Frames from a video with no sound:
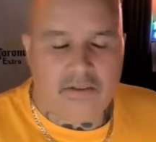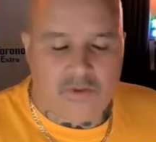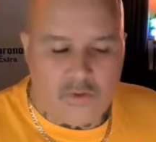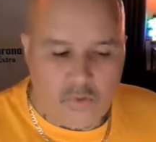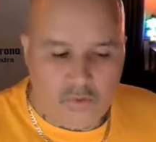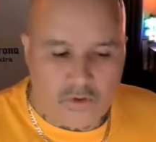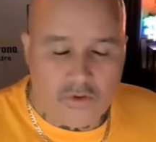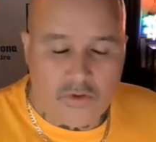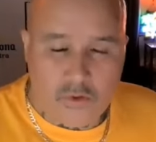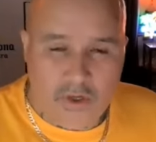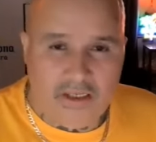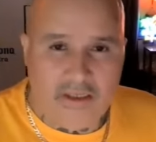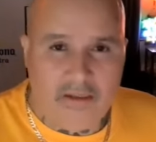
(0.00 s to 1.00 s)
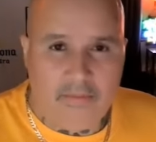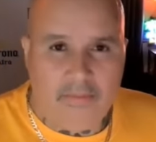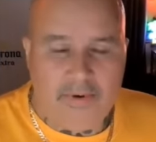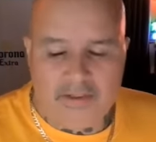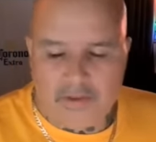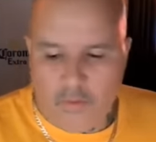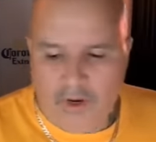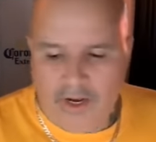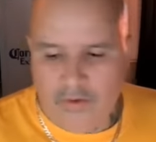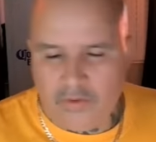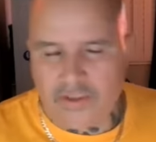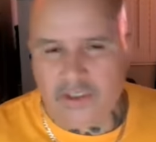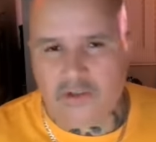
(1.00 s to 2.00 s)
to to Tricky, but the way
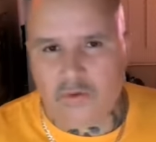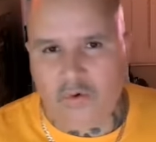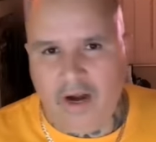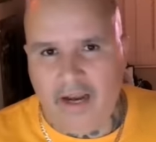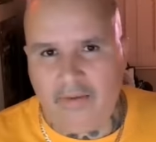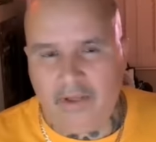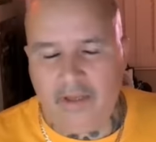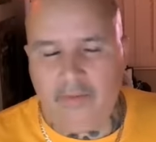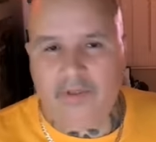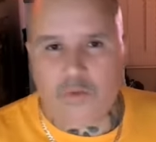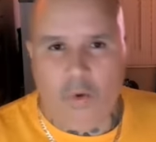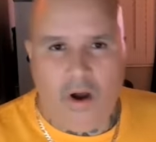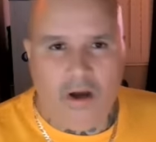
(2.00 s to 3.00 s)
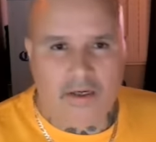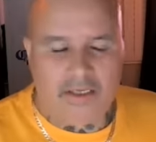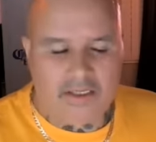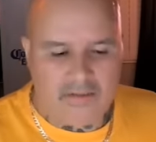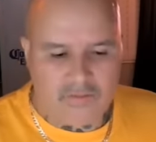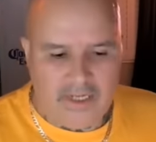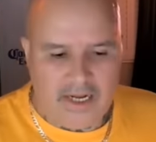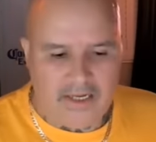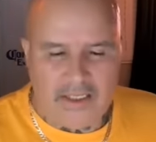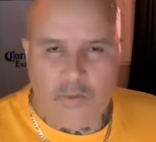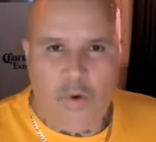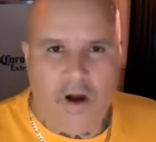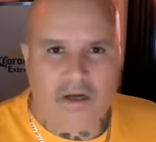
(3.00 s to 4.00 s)
it was described him as walking, it was like
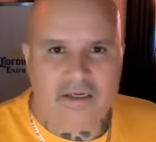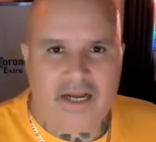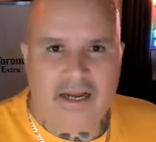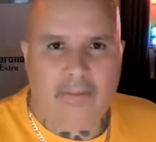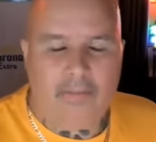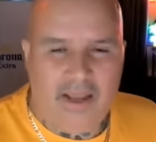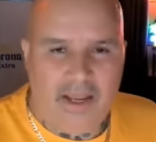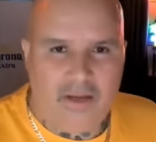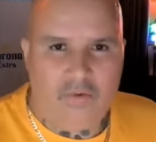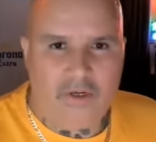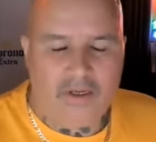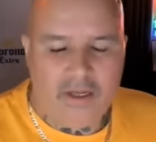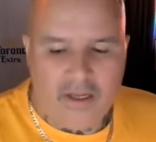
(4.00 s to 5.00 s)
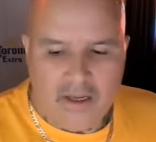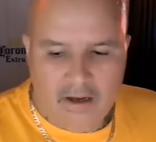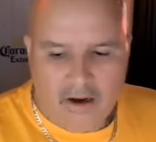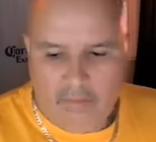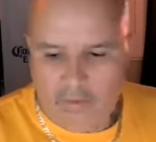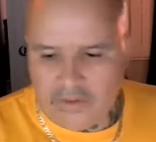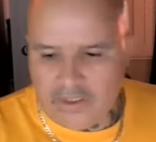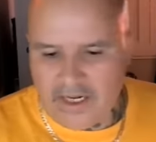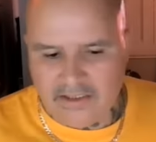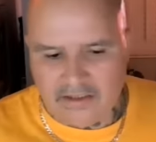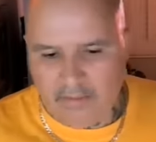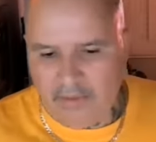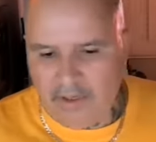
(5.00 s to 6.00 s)
he walked like a penguin, almost like
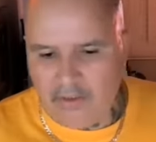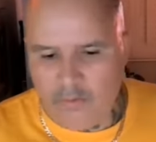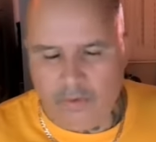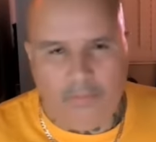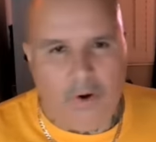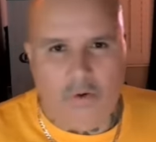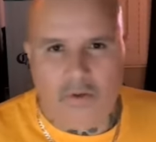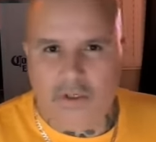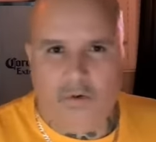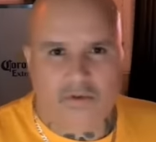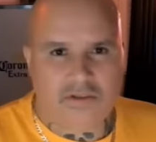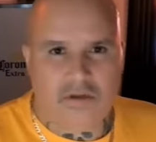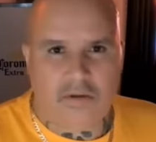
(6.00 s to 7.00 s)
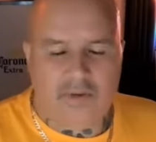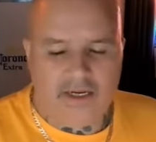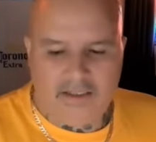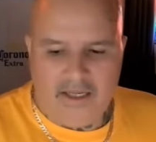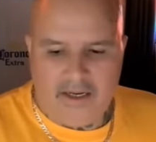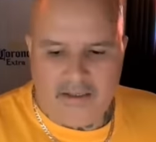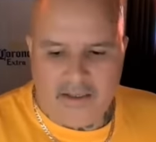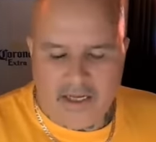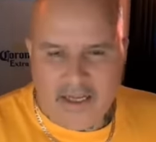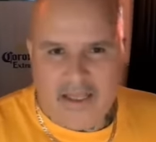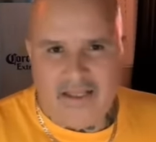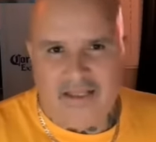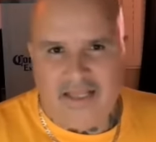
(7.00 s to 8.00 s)
somebody with polio or something like that.
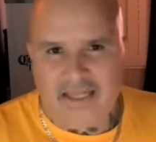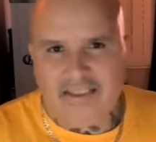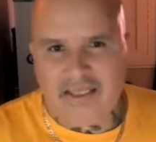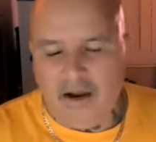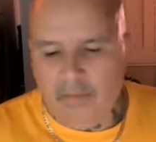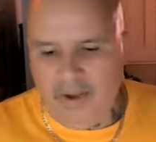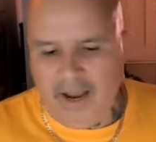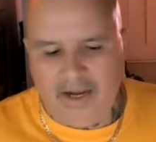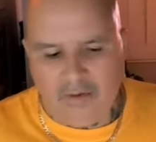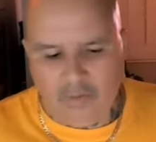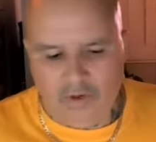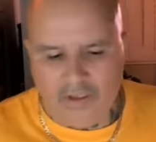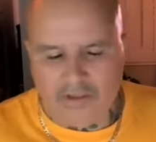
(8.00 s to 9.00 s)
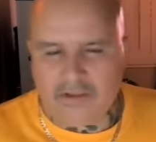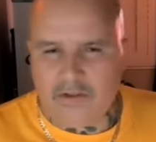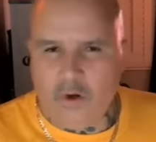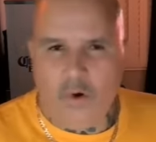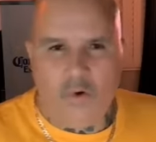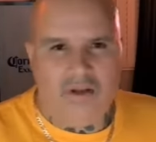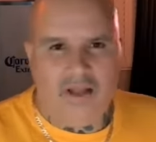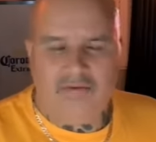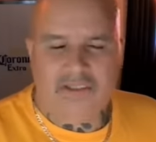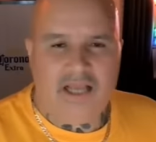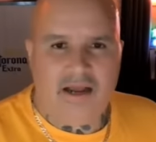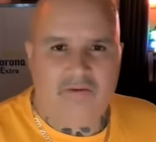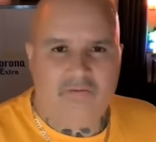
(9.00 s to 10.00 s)
That's how bad it was. The whole left
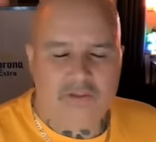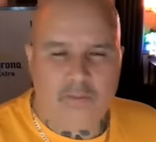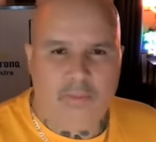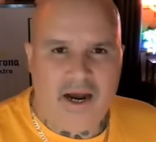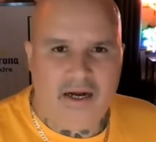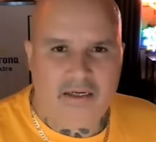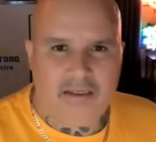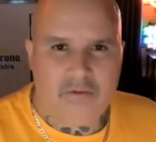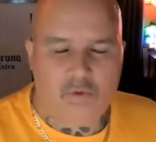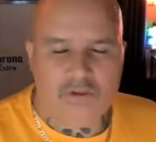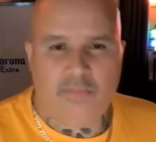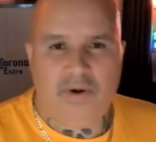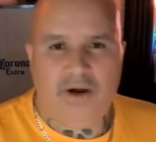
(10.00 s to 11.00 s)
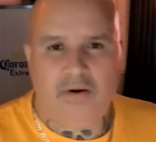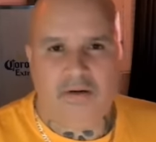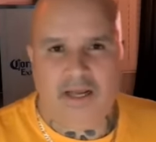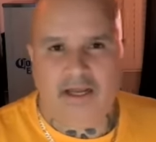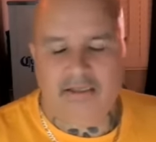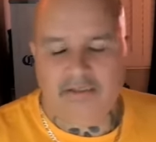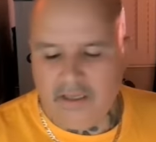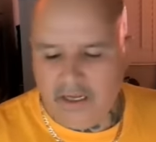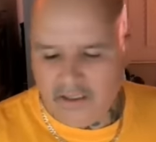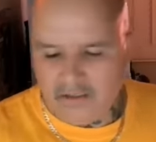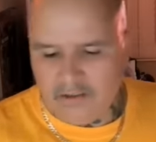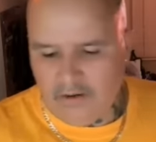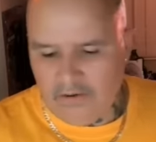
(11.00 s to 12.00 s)
side of his body was paralyzed.
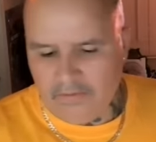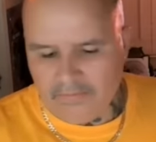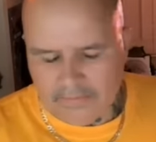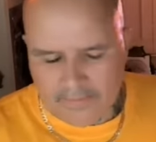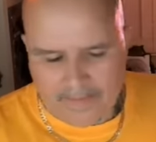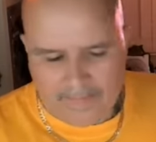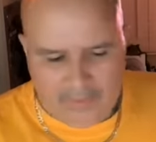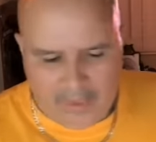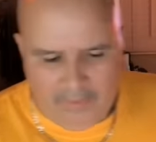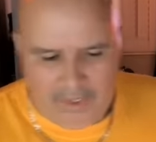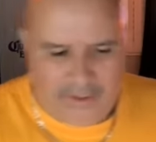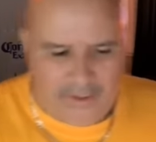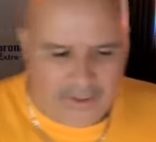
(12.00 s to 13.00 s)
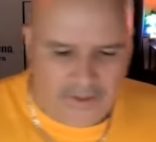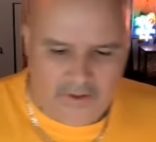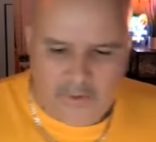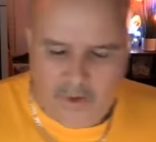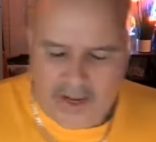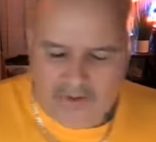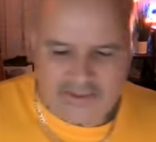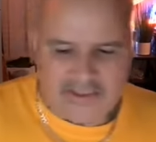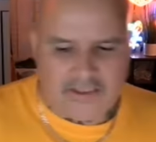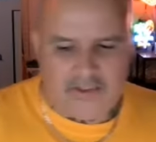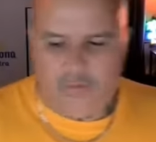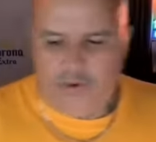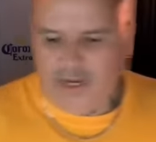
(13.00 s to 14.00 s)
So, I mean, here you have a
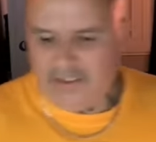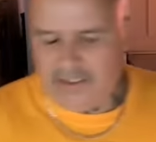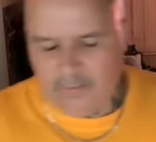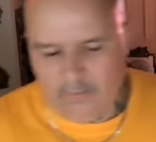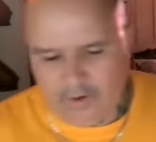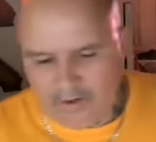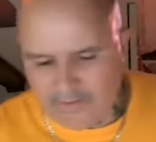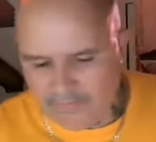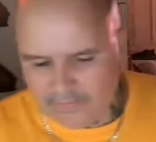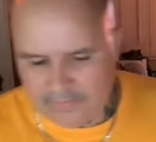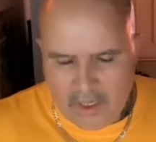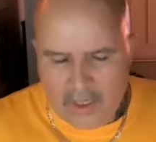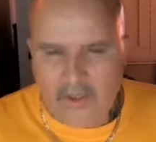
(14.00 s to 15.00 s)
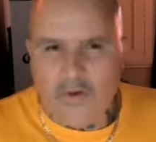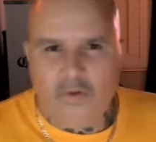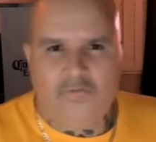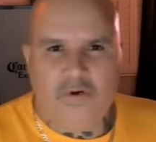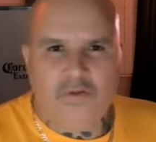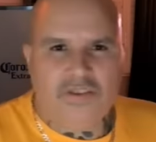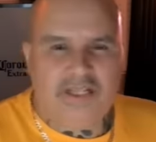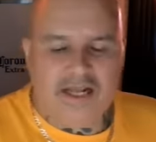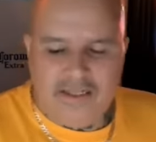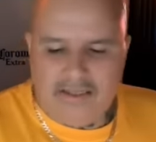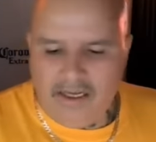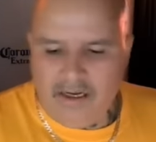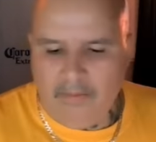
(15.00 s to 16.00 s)
situation where, you know, the first thing
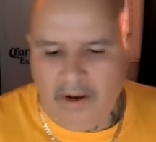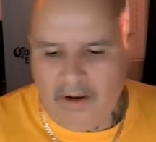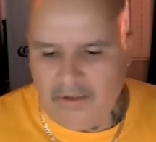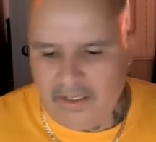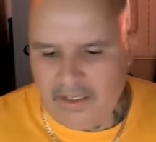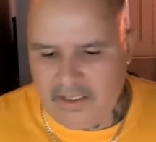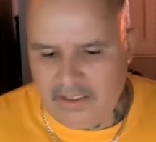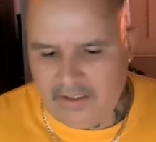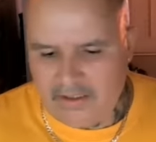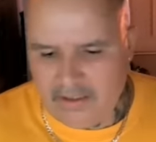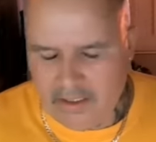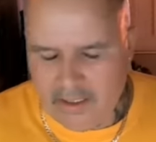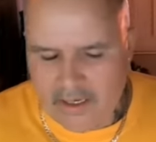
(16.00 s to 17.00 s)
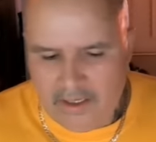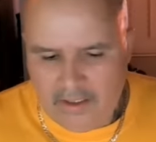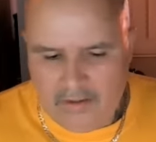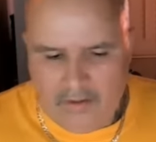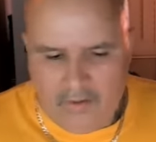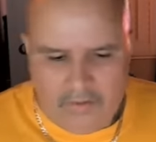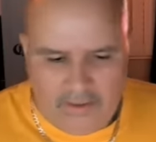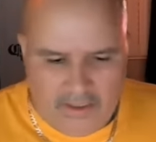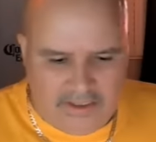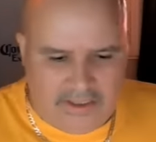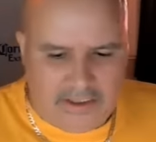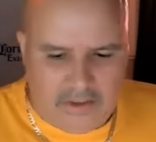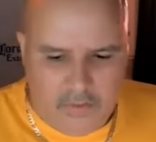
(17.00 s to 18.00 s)
I think about is, you know, a
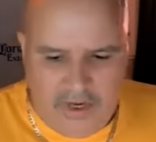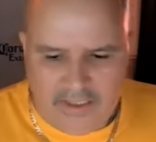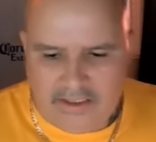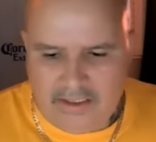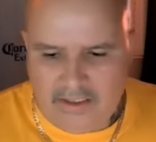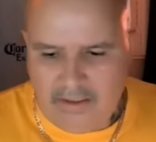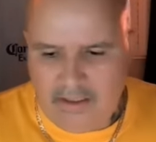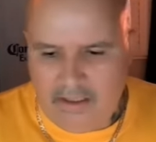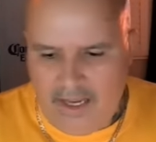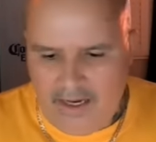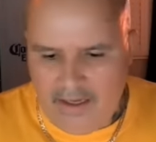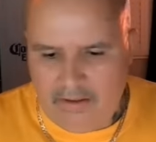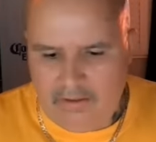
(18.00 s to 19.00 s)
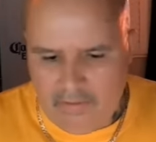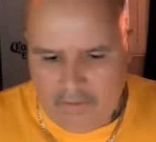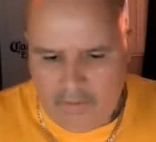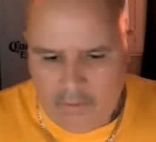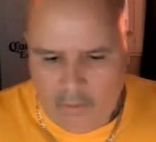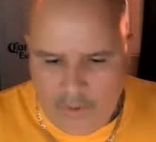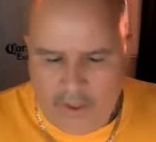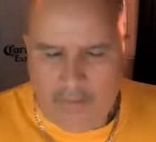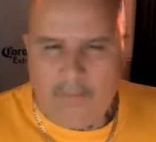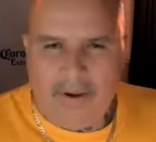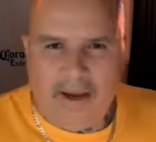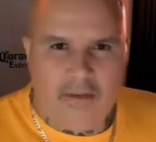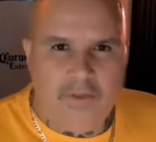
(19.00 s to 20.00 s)
situation like when
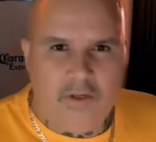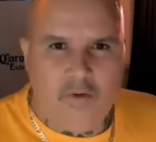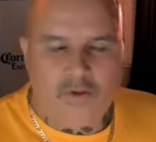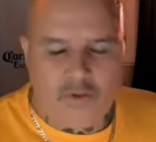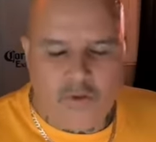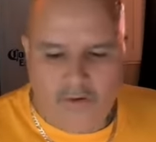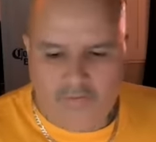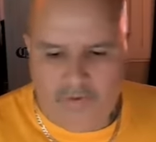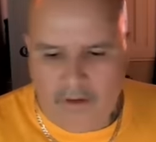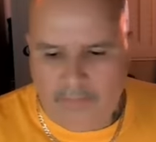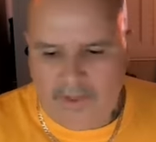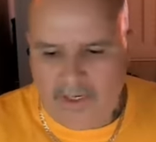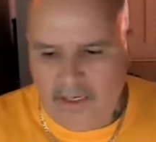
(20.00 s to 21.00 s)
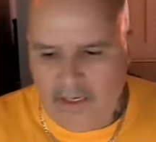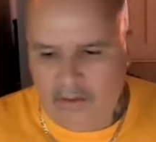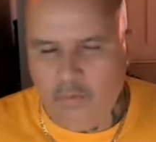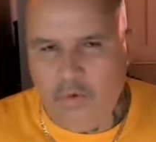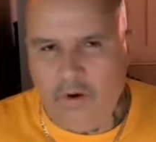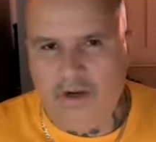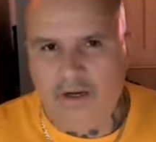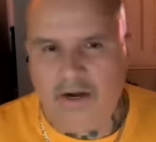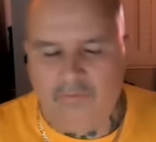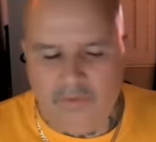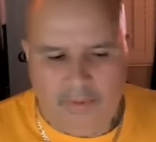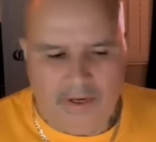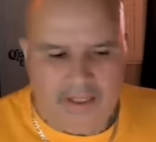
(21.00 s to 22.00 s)
Palomino drove up and he didn't want
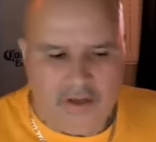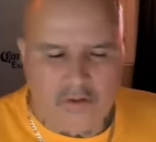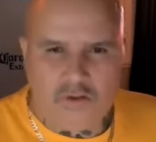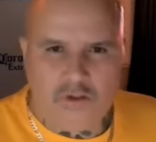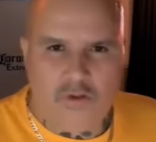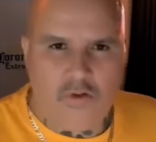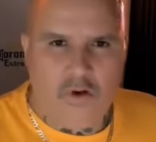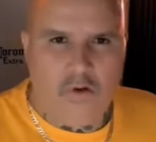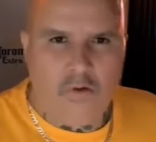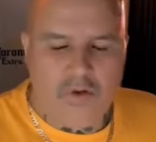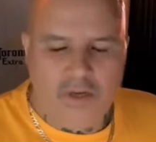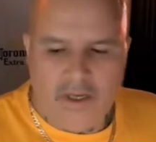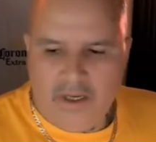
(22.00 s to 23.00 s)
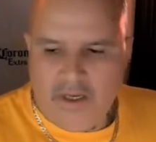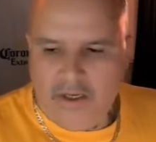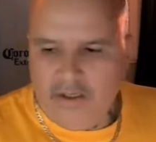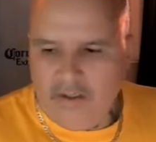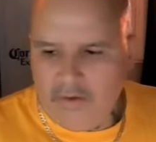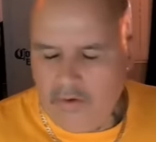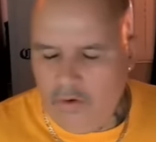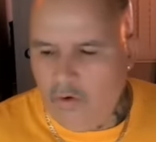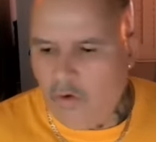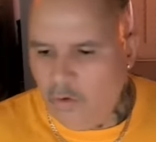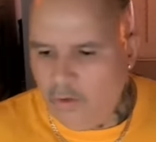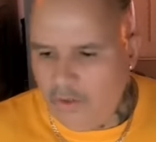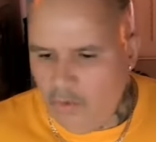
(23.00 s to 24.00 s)
everybody else to know, you know,
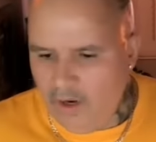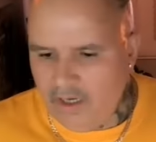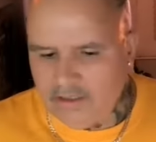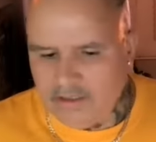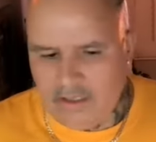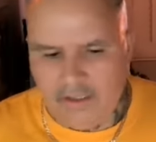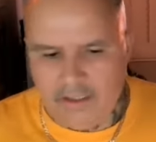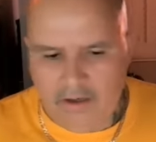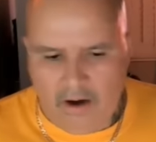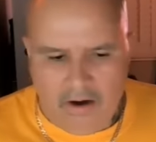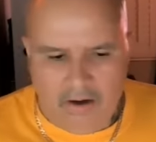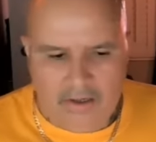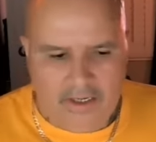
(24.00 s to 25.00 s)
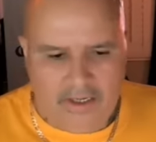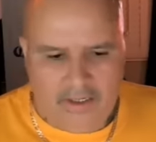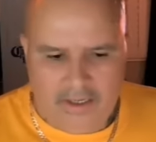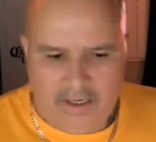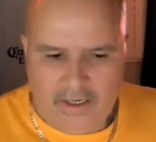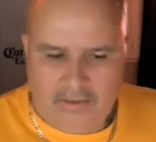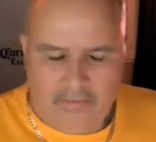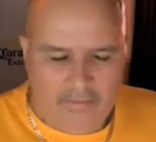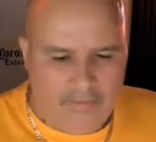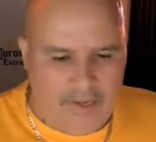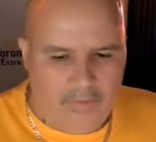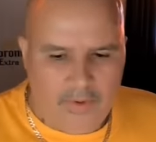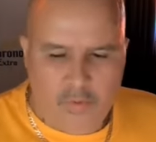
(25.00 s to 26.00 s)
who he was on the yard and and
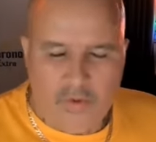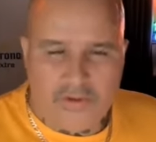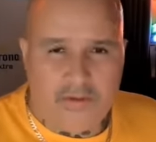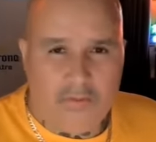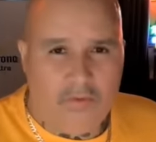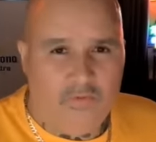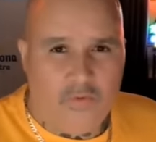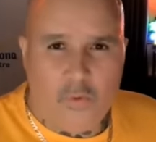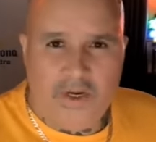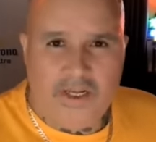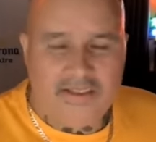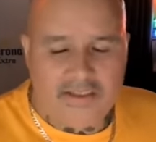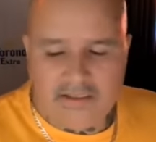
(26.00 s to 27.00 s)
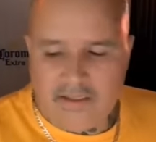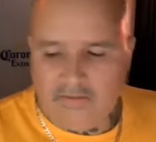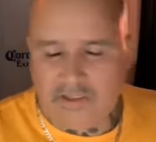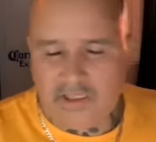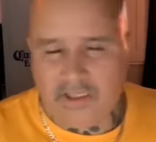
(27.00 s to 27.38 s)
maybe was for reasons of